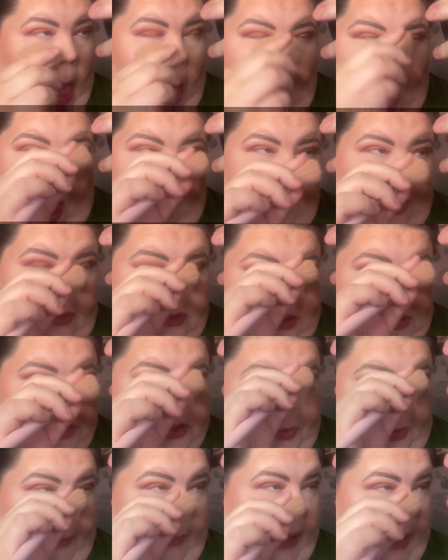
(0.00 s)
I don't
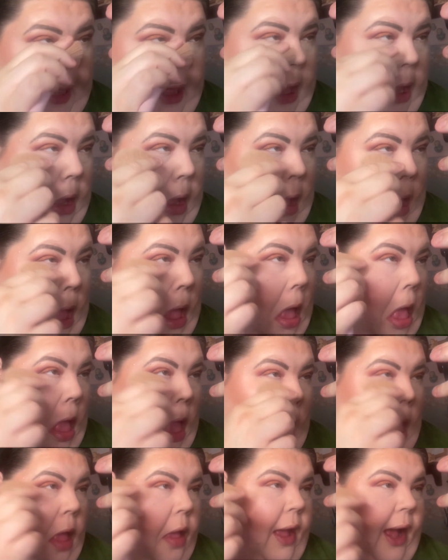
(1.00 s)
discriminate.
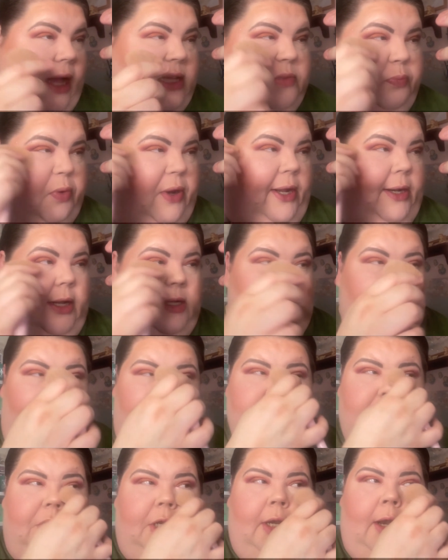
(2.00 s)
I spray
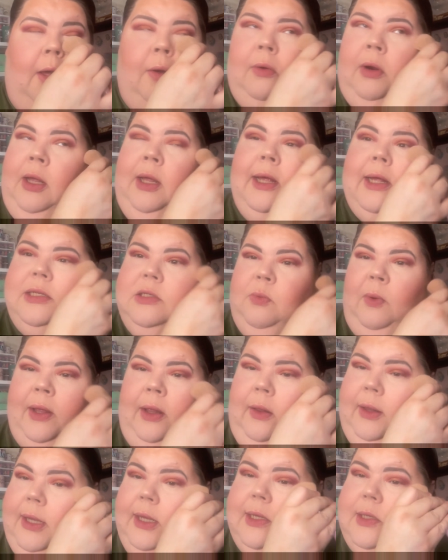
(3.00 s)
Natasha Denona as
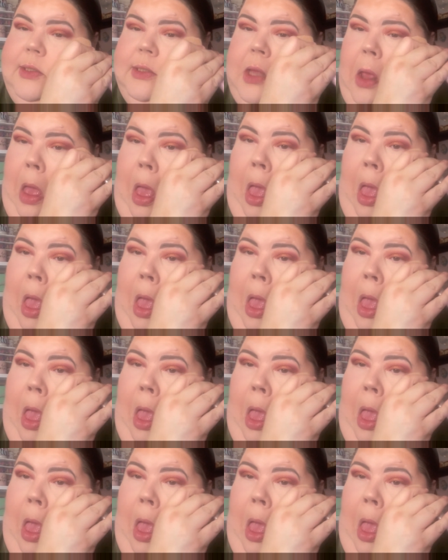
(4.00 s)
well as